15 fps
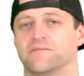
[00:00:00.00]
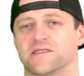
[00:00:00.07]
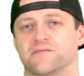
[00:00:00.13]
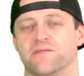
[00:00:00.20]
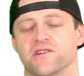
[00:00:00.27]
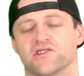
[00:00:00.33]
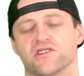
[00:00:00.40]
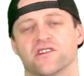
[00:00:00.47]

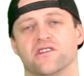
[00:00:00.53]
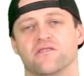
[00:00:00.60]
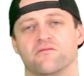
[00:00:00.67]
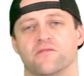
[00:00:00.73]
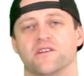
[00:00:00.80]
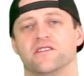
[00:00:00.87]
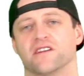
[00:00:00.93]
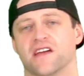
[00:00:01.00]
especially
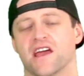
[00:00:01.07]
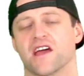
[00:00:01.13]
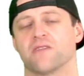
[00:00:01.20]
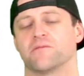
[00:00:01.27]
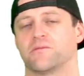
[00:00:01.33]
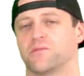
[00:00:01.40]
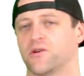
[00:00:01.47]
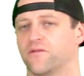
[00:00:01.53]
with the
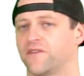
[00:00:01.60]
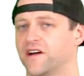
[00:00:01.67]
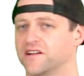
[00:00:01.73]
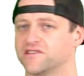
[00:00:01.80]
camber profile.